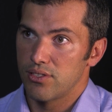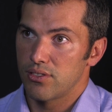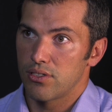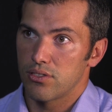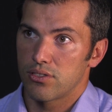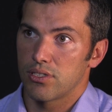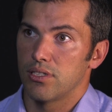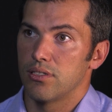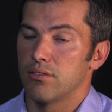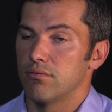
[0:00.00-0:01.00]
research
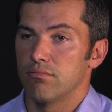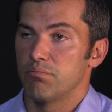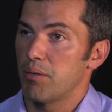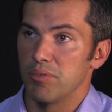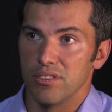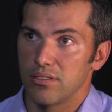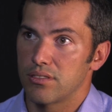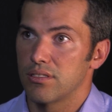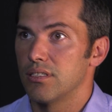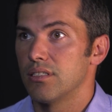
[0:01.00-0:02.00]
and
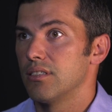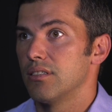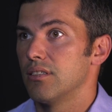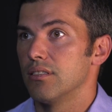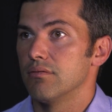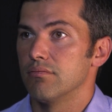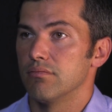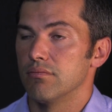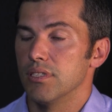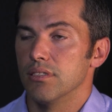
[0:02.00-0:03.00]
publish
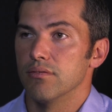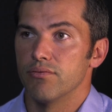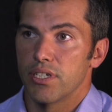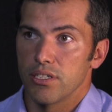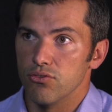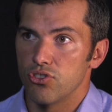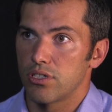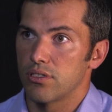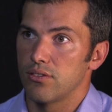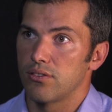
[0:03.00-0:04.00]
in very good
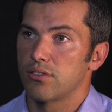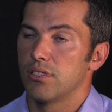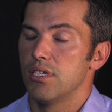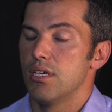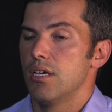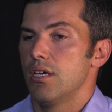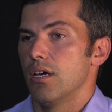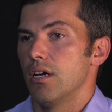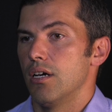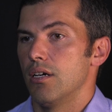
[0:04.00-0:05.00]
journals,
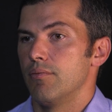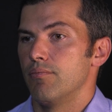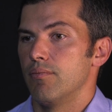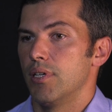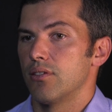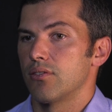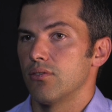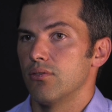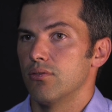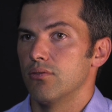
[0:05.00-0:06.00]
and
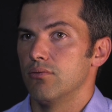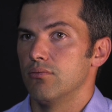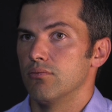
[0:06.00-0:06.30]
so